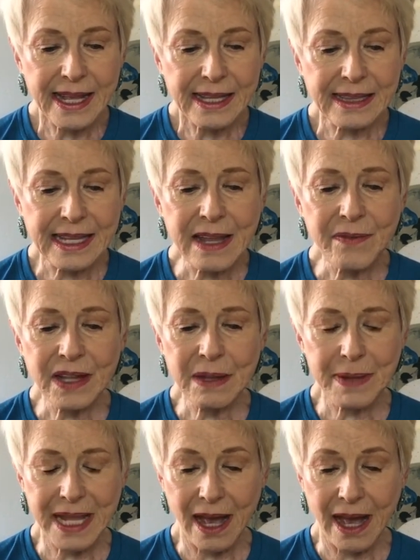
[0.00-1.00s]
leaving
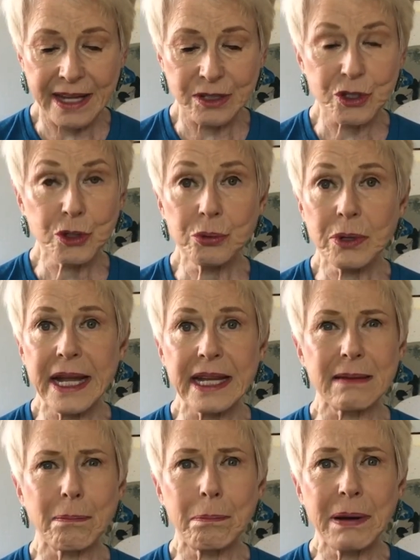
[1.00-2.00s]
behind
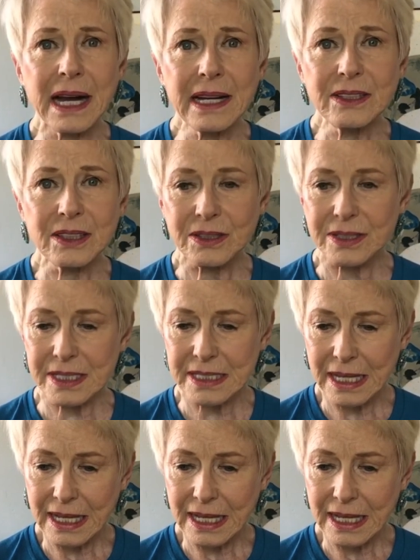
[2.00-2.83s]
great puddles.